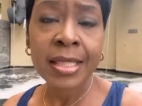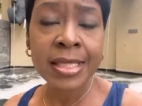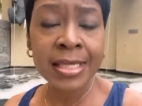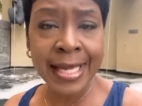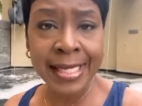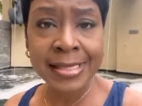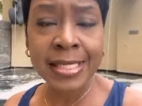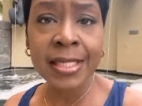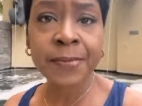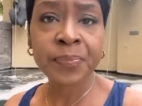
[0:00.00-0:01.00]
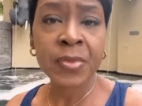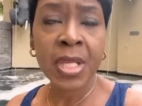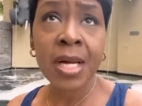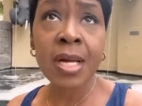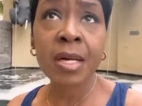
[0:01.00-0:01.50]
then ask him,
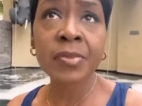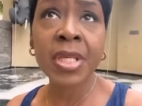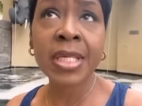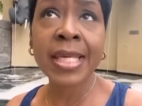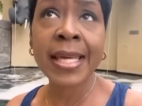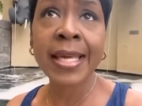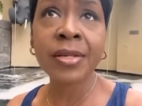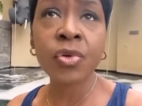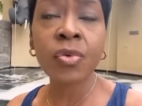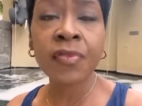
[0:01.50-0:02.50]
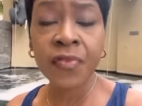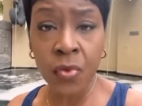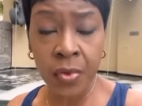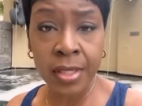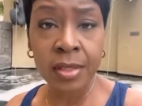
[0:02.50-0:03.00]
can you
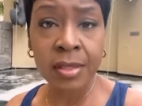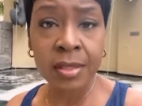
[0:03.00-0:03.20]
afford